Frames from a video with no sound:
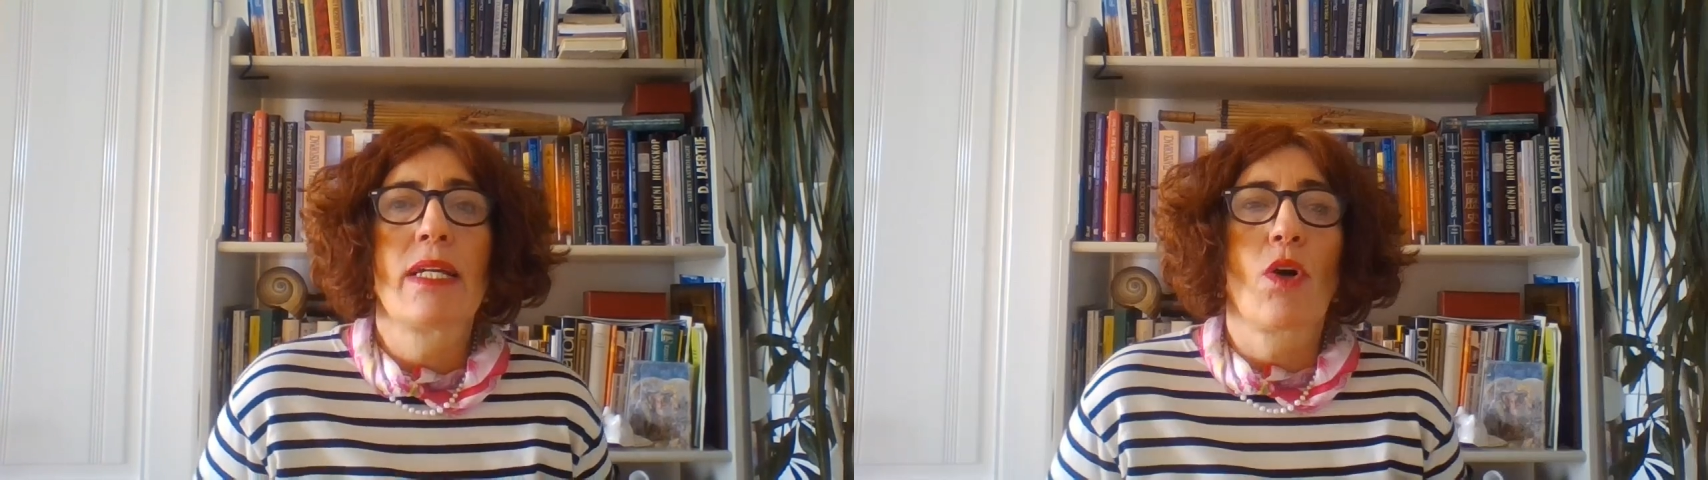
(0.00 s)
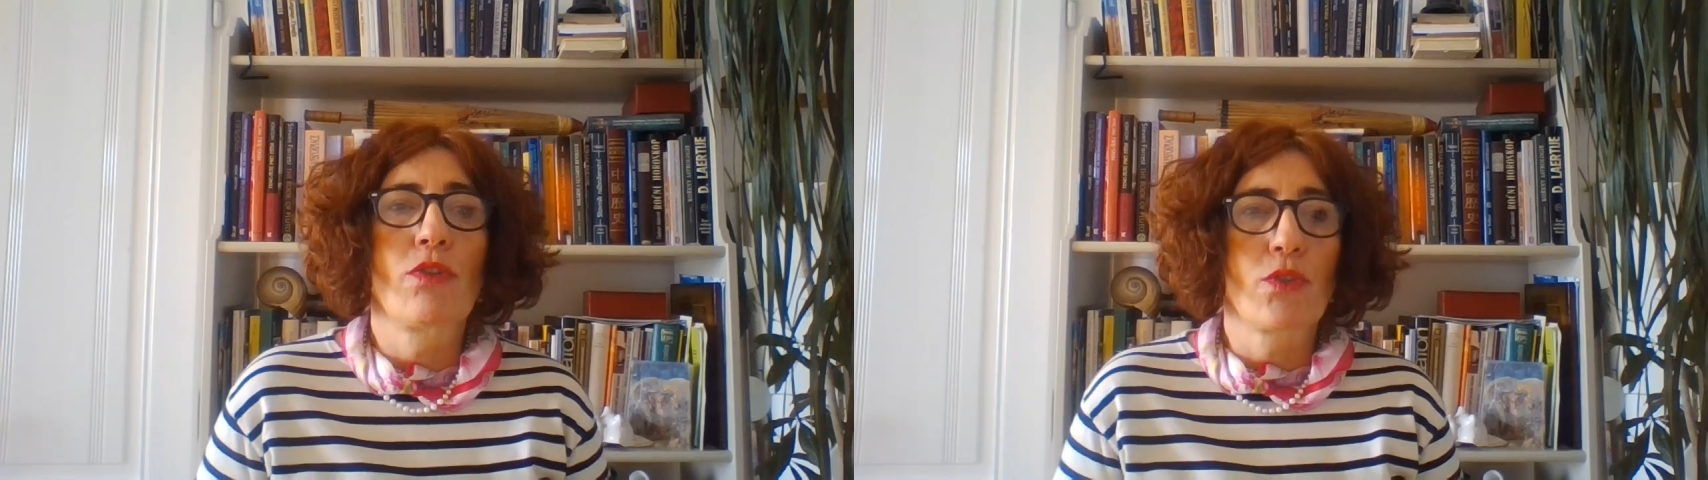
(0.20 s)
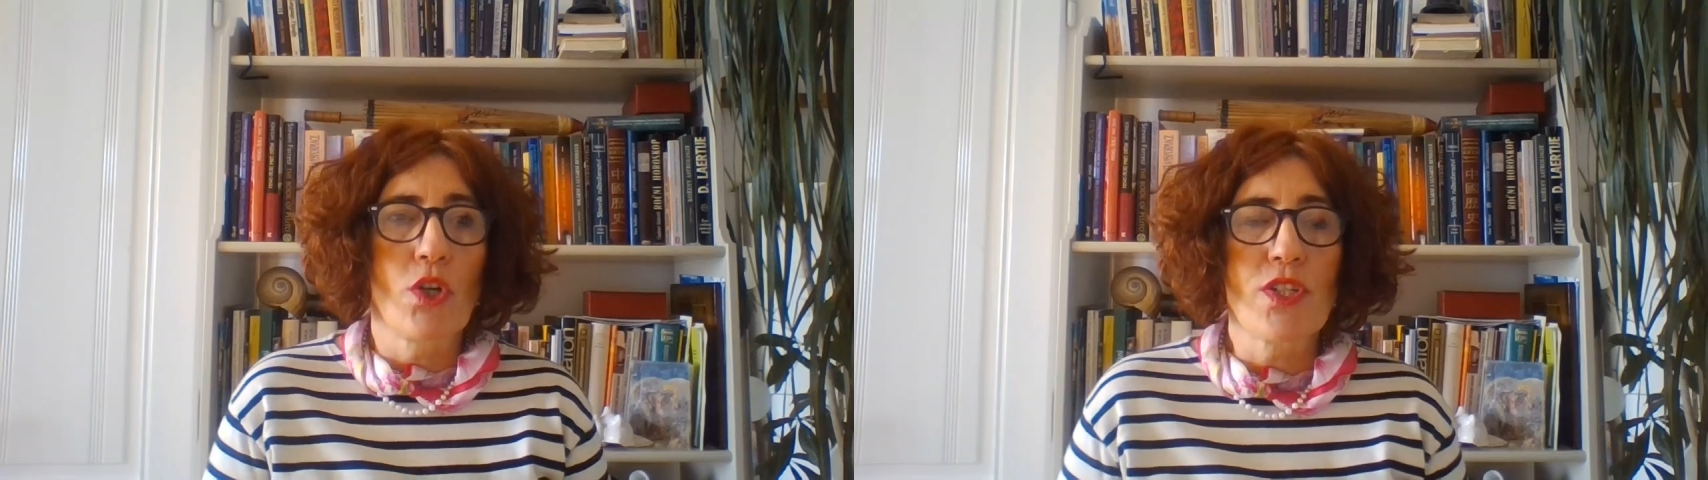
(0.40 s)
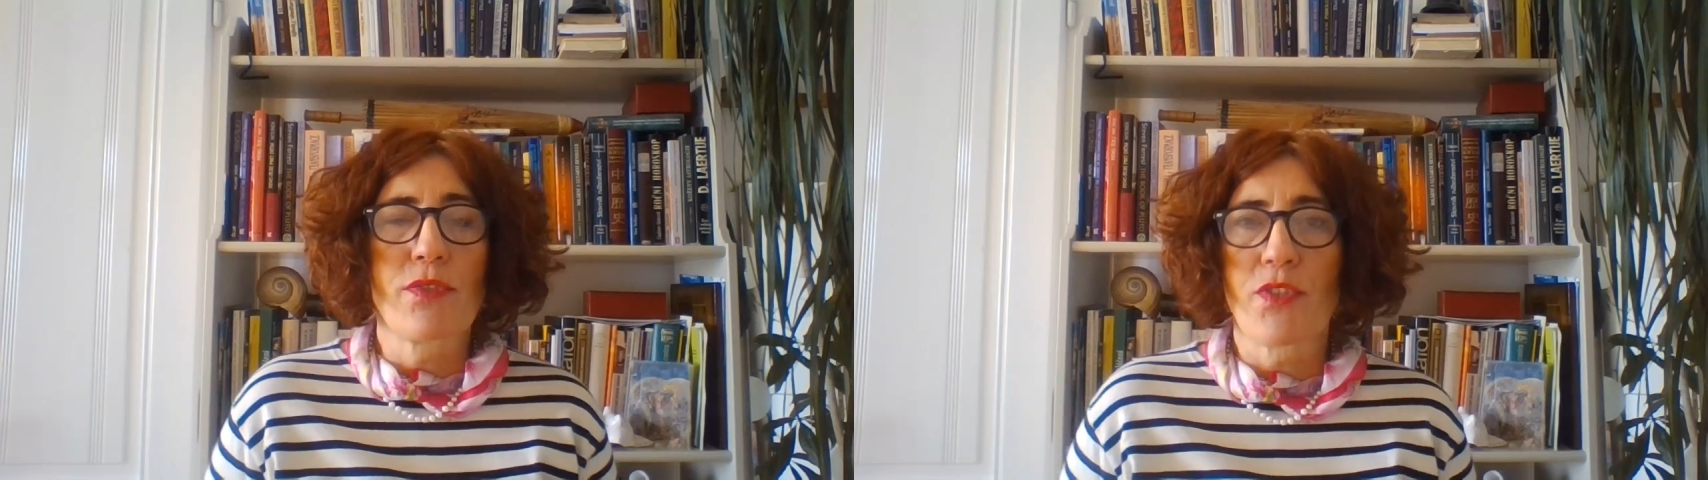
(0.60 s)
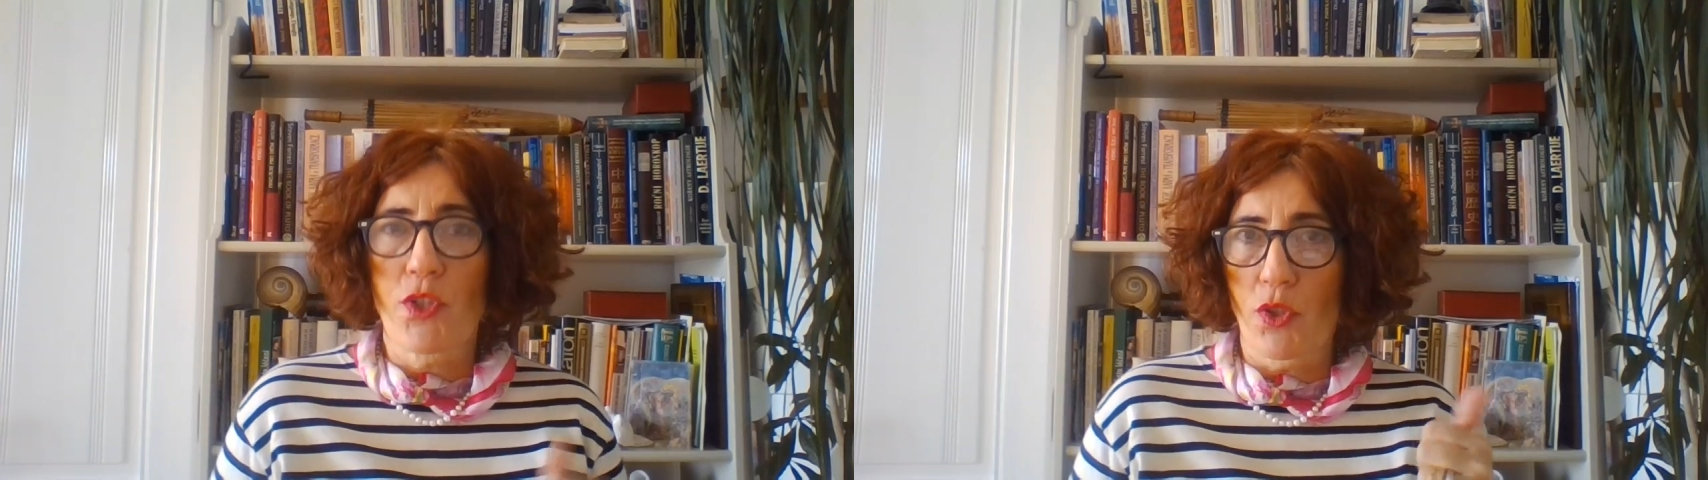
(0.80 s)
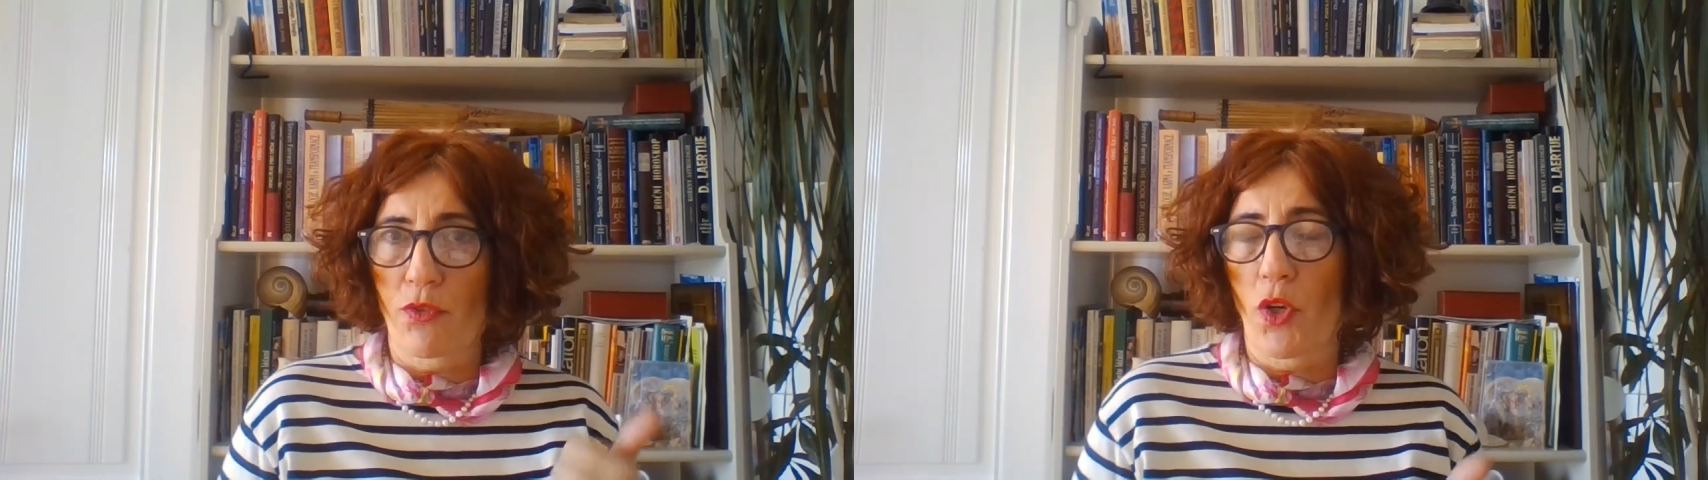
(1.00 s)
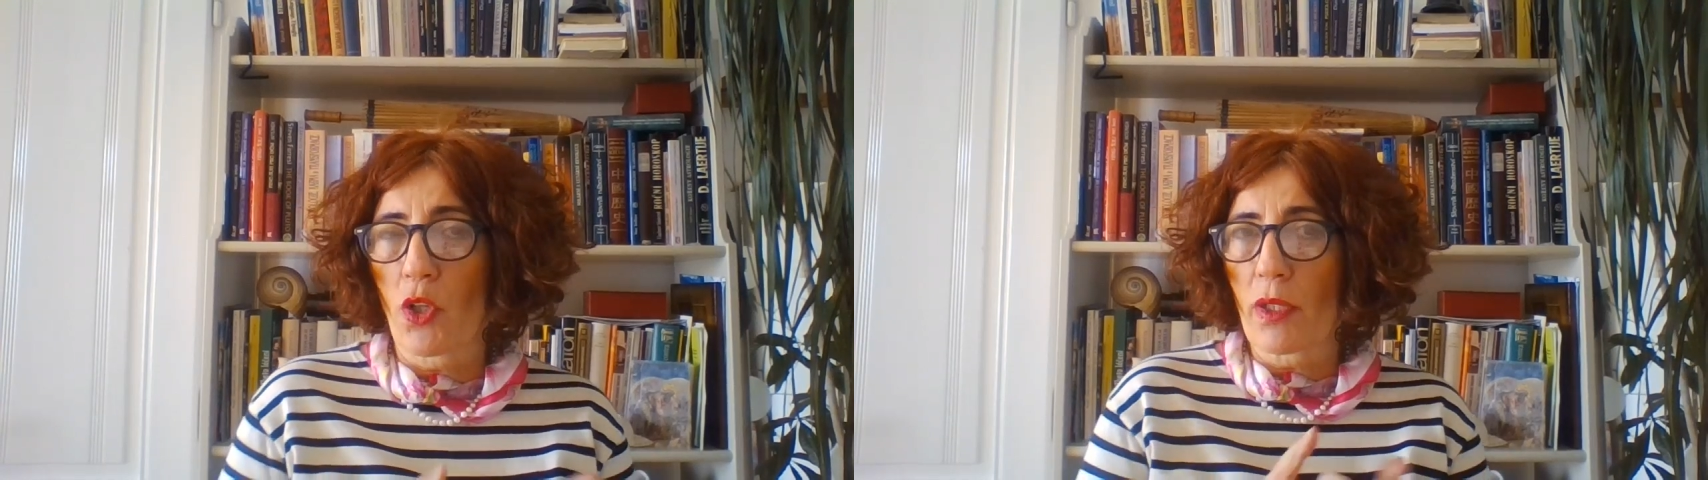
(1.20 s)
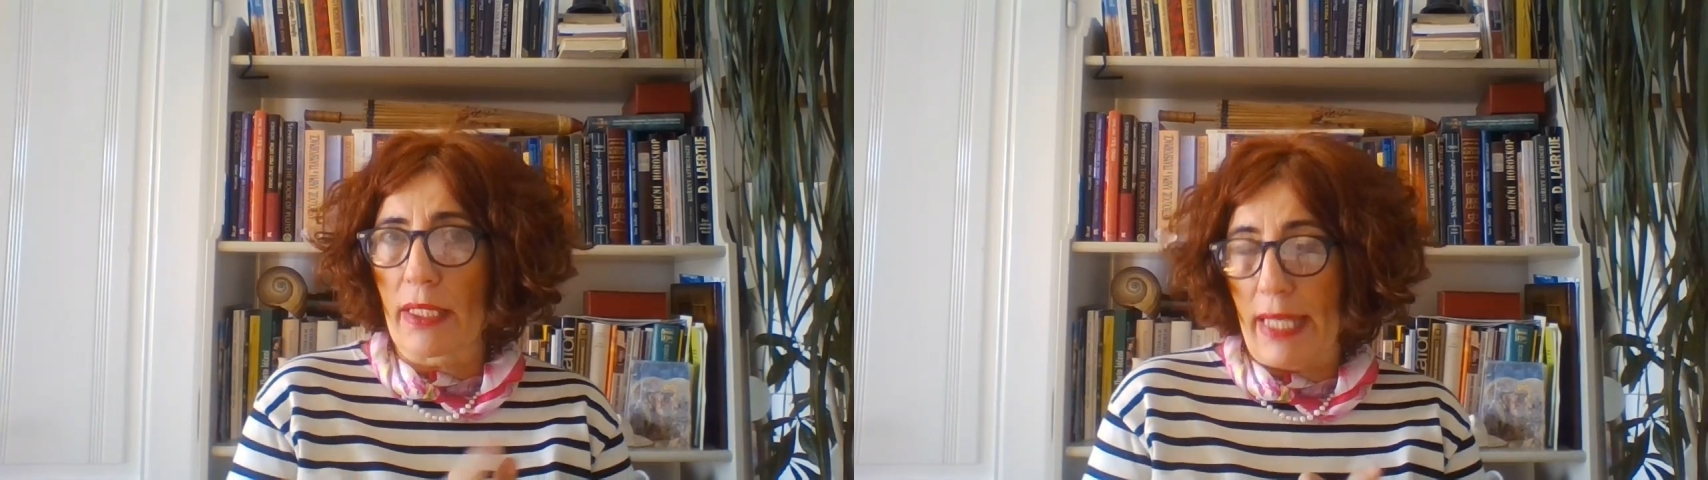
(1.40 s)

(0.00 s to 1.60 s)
Of course, first of all,